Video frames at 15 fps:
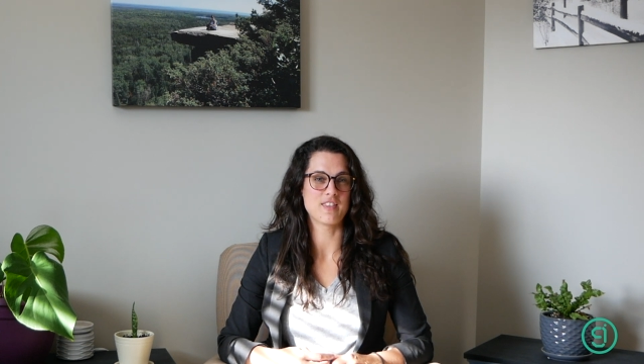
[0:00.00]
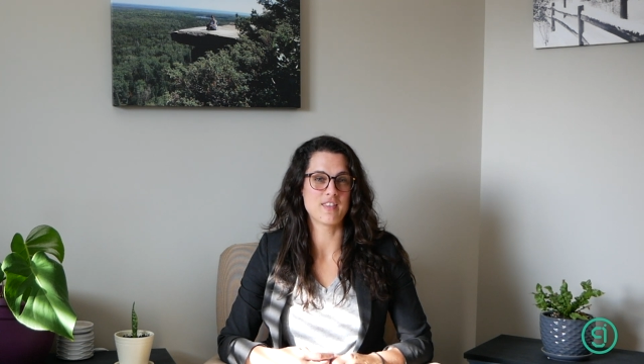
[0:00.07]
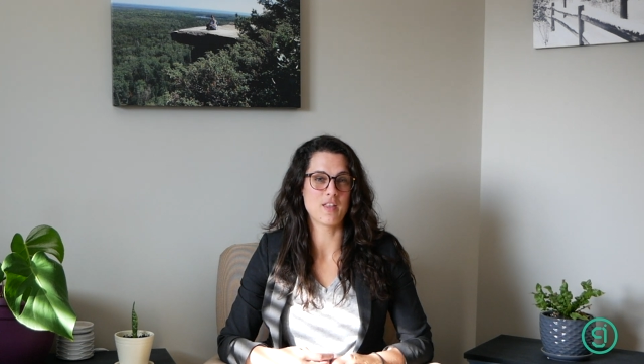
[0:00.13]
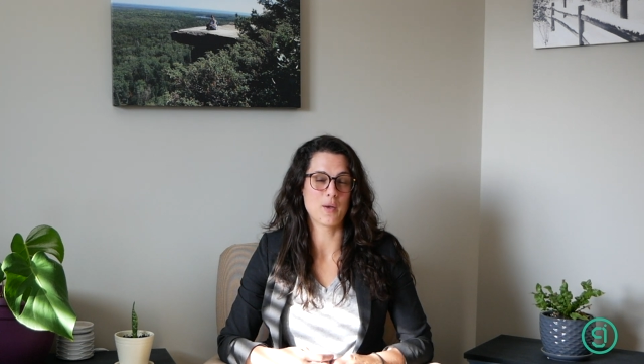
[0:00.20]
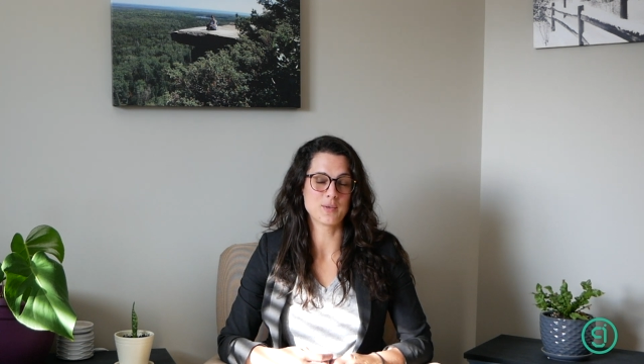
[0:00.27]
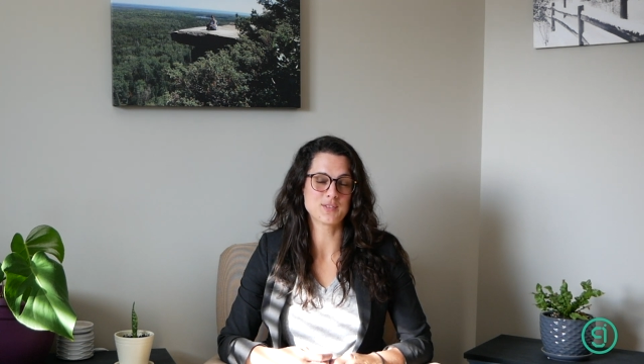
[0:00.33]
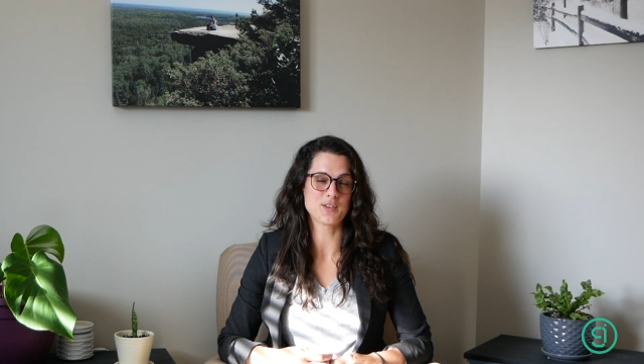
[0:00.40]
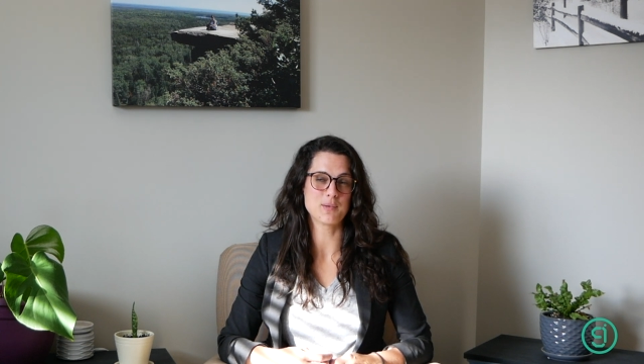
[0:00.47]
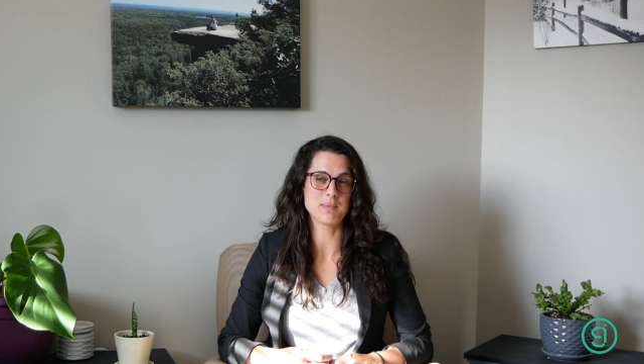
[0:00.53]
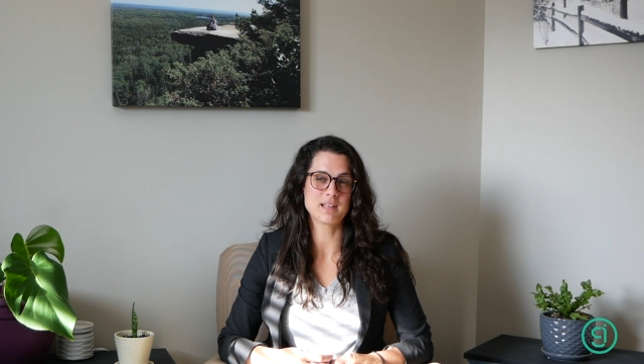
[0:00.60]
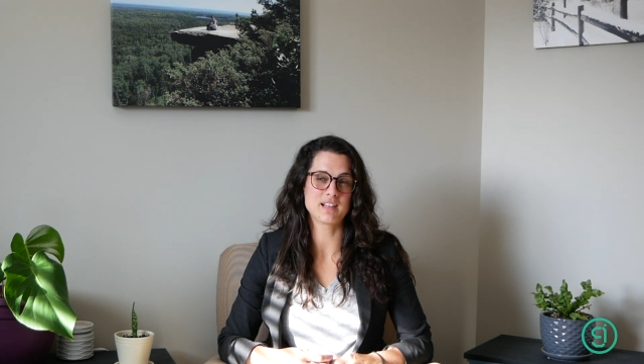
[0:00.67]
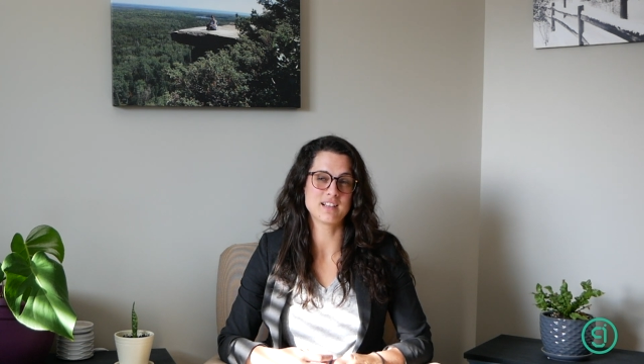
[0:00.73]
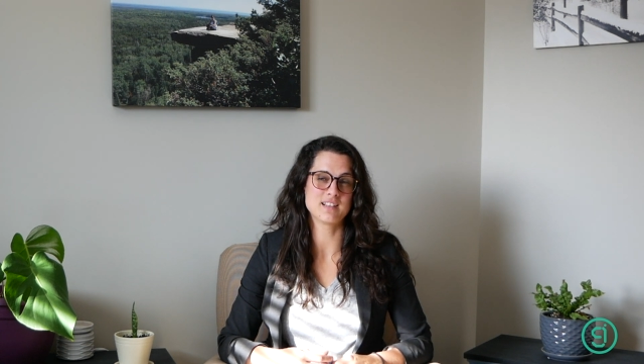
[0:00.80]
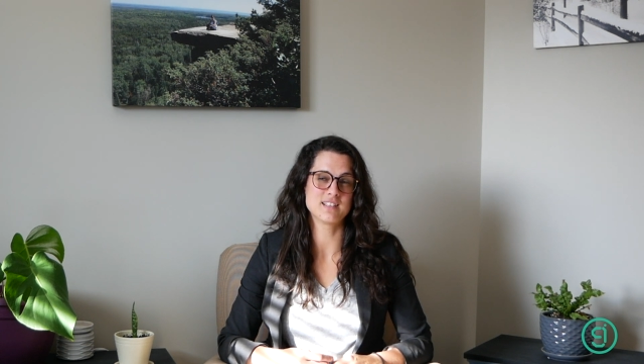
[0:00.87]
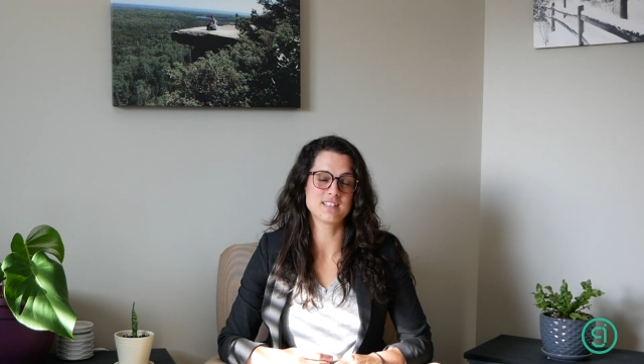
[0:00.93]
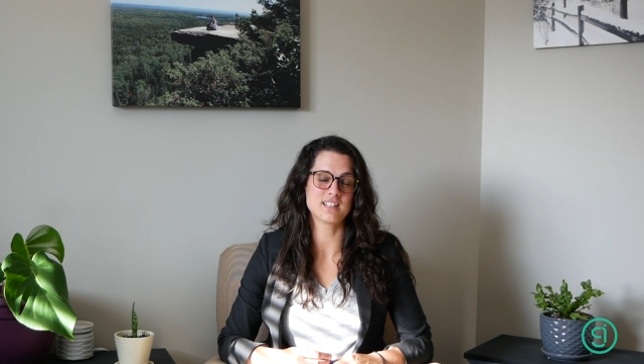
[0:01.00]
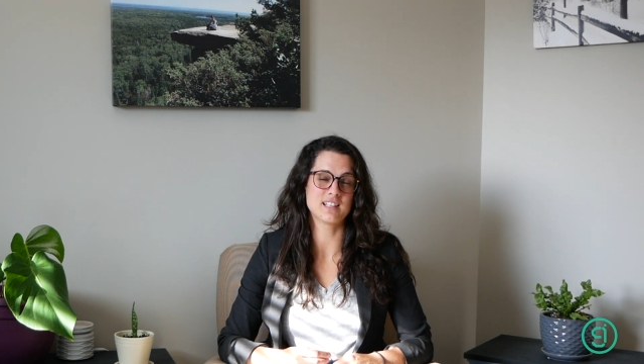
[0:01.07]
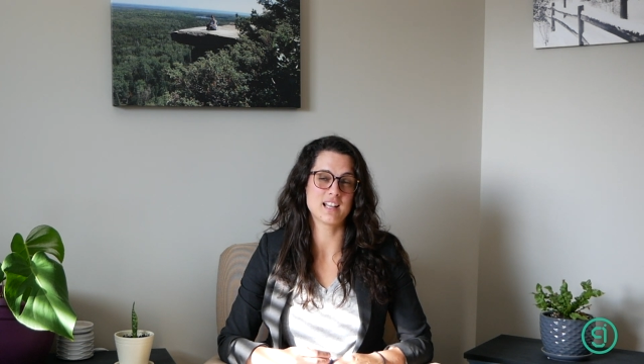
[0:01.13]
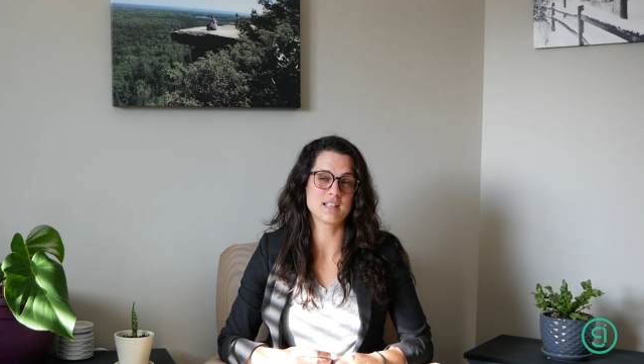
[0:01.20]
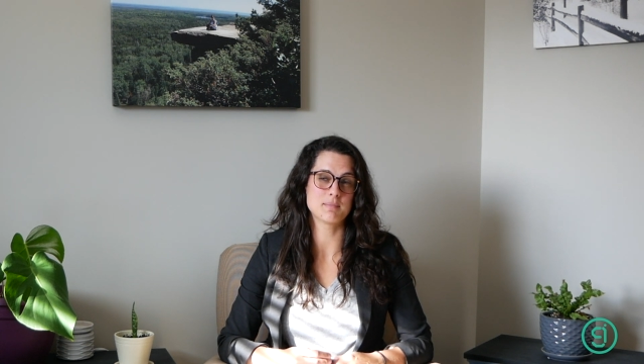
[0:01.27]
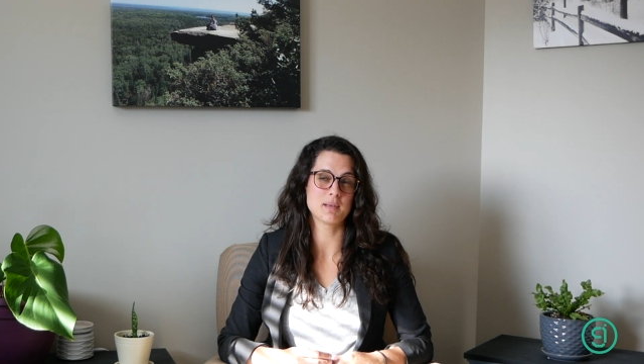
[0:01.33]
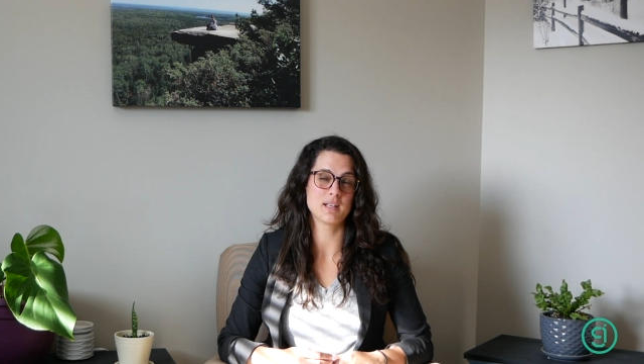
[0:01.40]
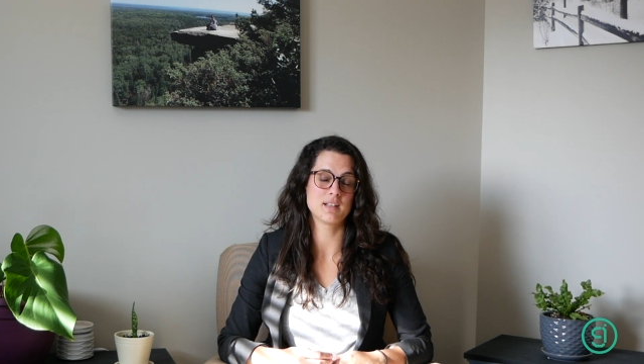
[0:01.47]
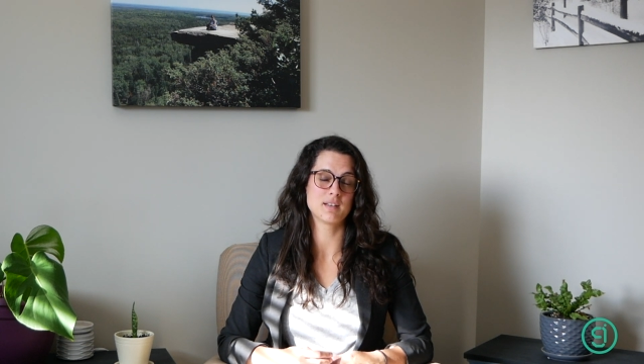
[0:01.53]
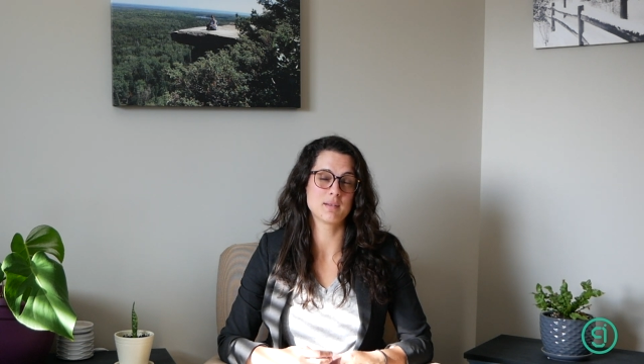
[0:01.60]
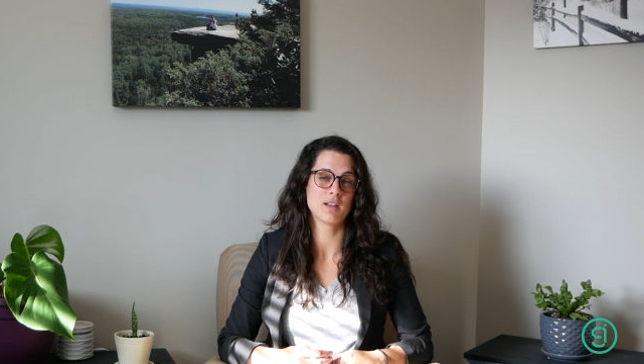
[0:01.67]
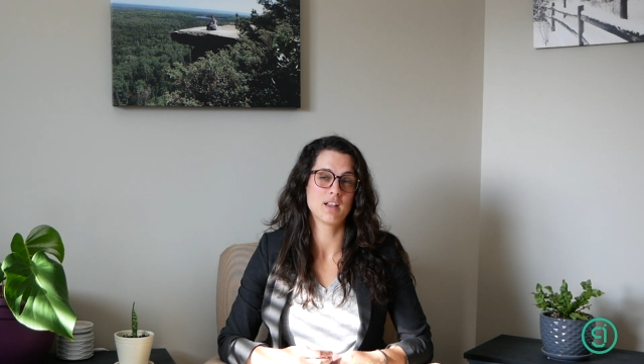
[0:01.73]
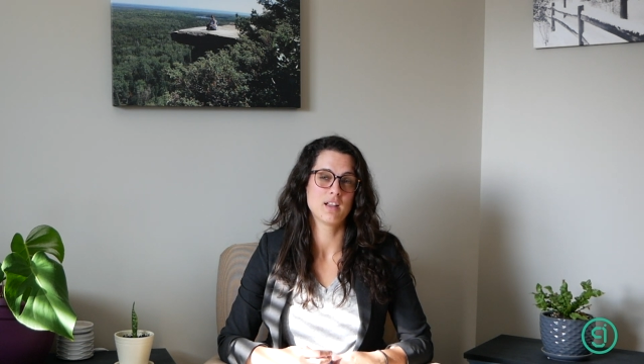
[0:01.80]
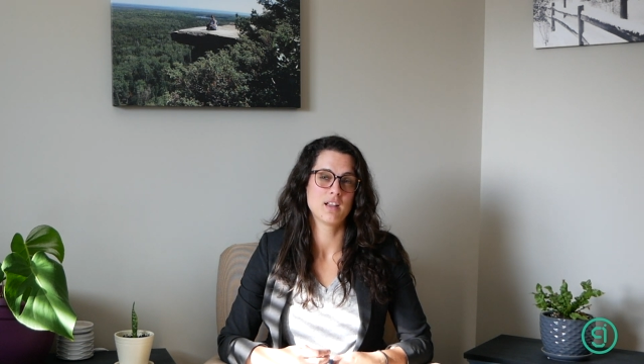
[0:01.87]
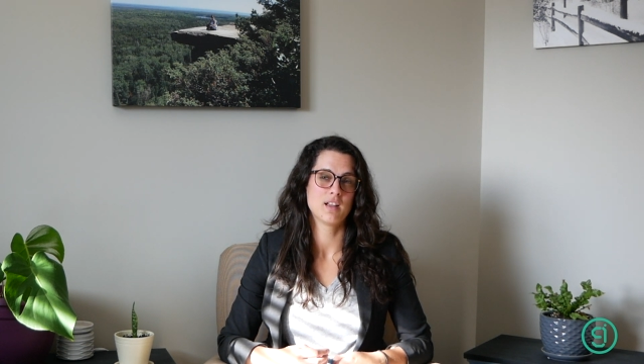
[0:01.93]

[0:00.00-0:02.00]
Also because it has been